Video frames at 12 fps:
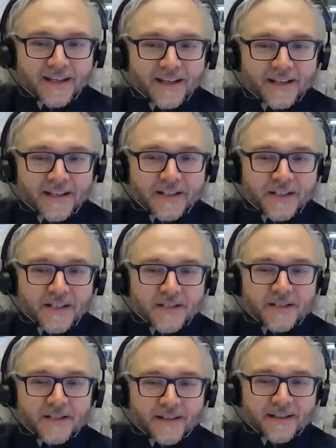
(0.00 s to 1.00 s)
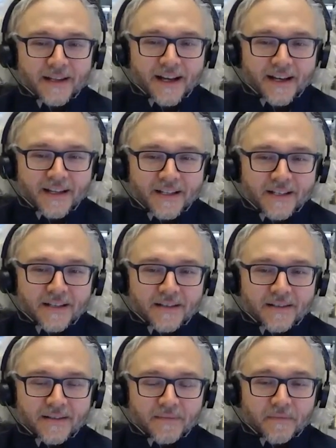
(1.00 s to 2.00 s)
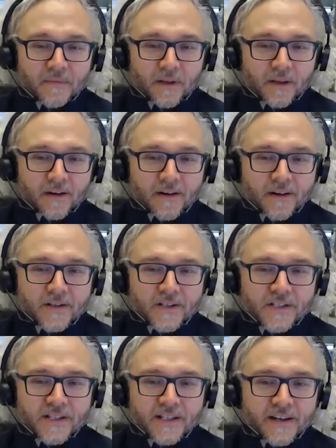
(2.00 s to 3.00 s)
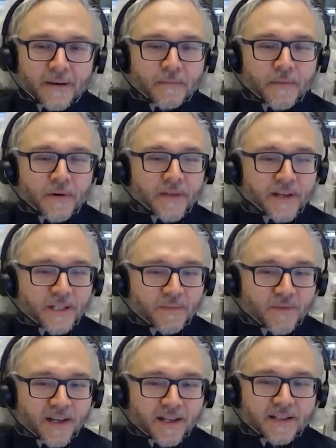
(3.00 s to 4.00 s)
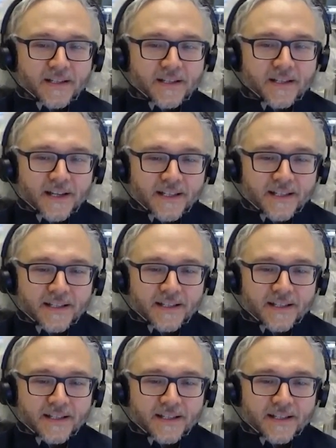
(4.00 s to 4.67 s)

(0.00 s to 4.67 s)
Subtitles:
is not as large as the number that's being discussed